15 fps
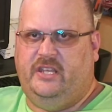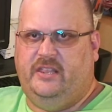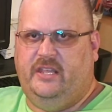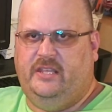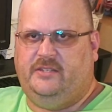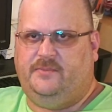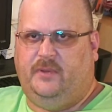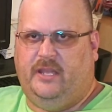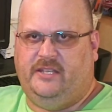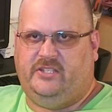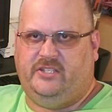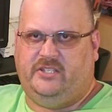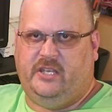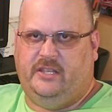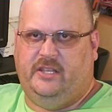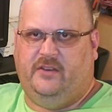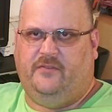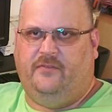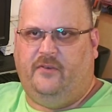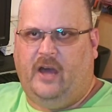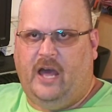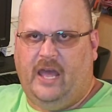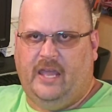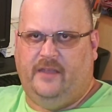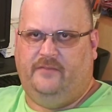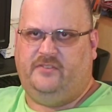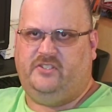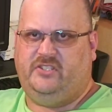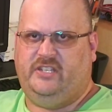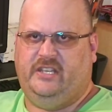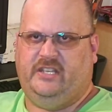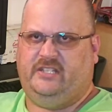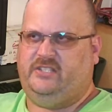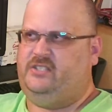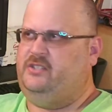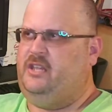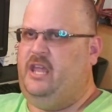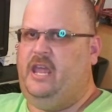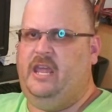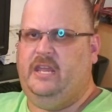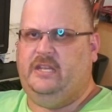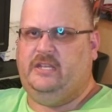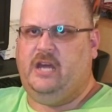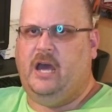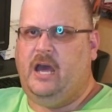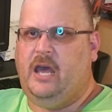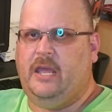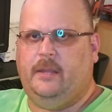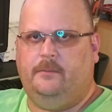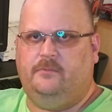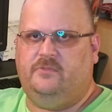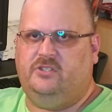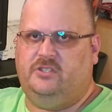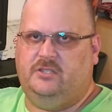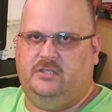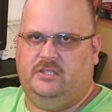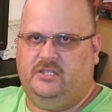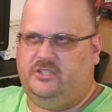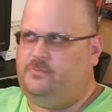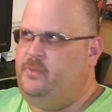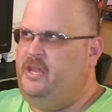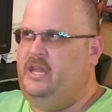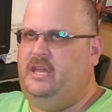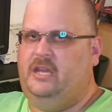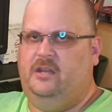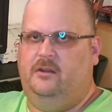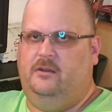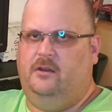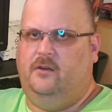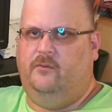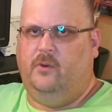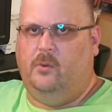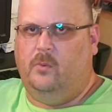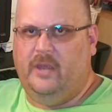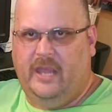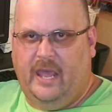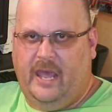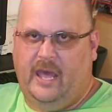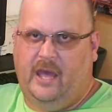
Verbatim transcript: places and they're five, six, eight times the speed of what we have.